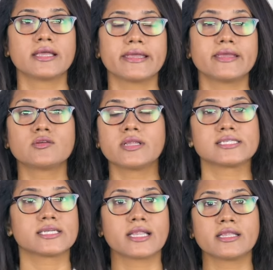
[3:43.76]
You don't
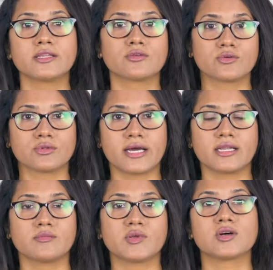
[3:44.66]
necessarily need to do
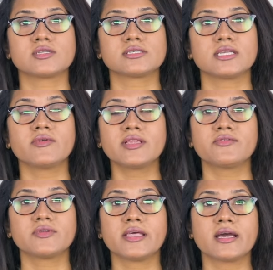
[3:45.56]
that, because even if
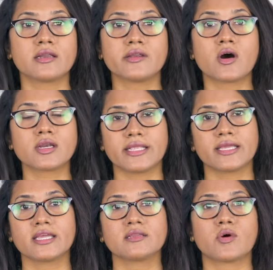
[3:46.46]
they are not
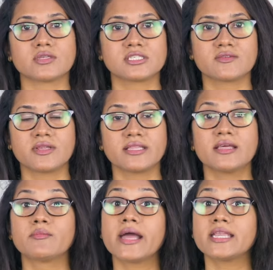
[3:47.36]
taking it positively,
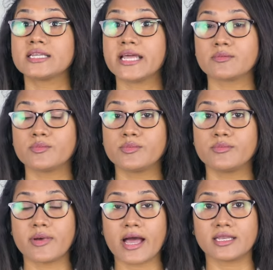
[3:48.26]
they might react
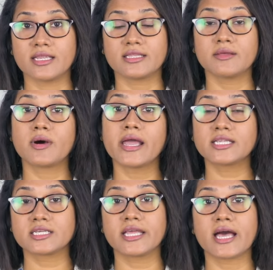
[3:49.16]
badly. They
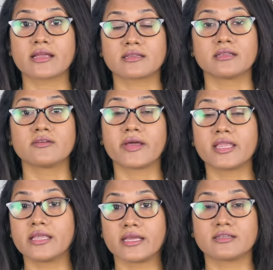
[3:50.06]
might react in a
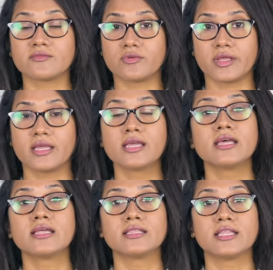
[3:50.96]
very negative way.
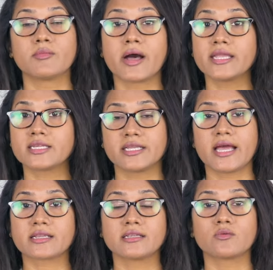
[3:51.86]
They might
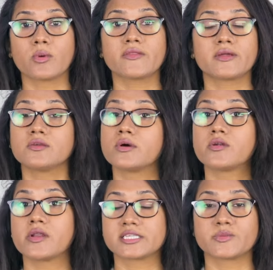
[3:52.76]
react in a way that you are
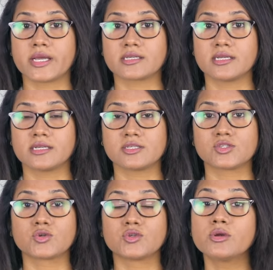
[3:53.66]
not expected.
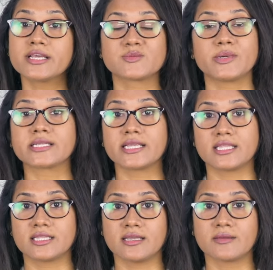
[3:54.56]
So don't expect
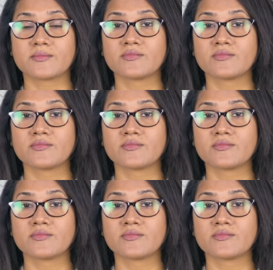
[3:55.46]
anything.